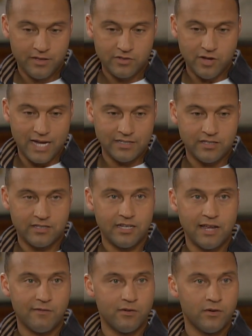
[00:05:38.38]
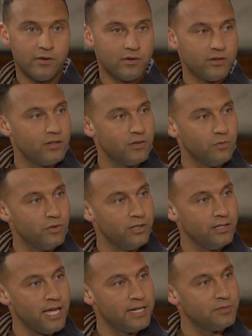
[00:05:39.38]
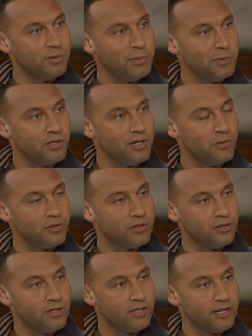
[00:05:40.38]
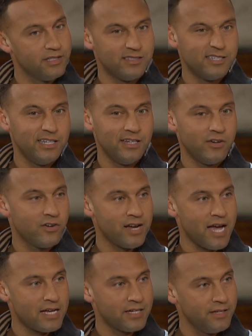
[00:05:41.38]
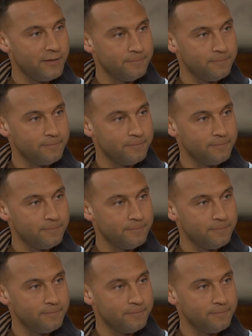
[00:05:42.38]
So I just never really liked people that were conceited or cocky.